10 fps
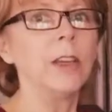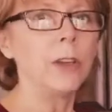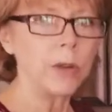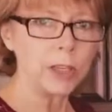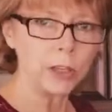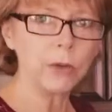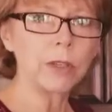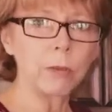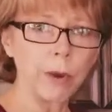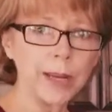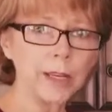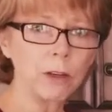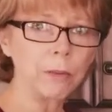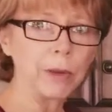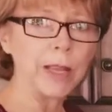You can use a
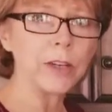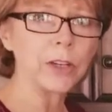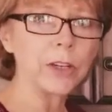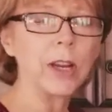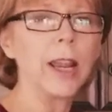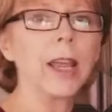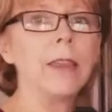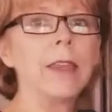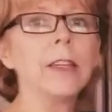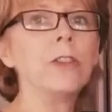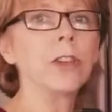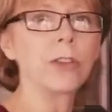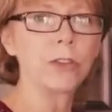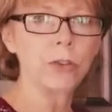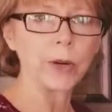regular blender and then
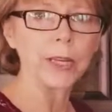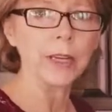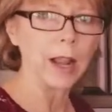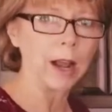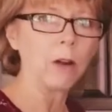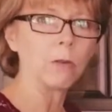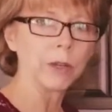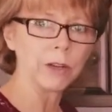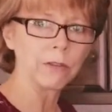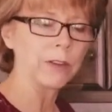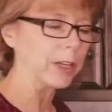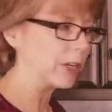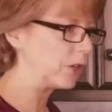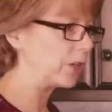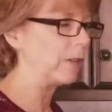just strain it out when you're
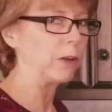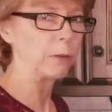finished if you